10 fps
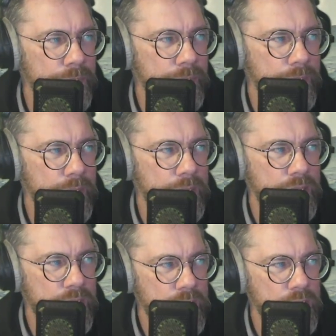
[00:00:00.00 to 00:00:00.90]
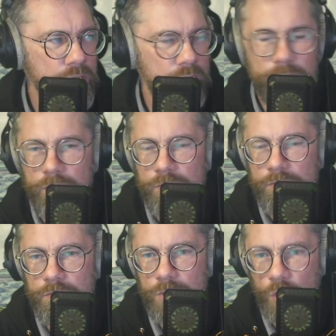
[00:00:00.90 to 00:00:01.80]
and teach them
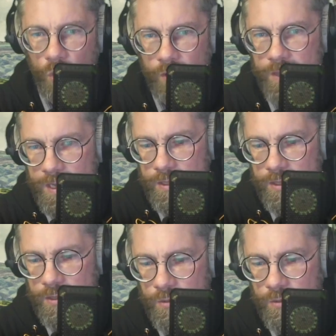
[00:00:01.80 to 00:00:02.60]
all things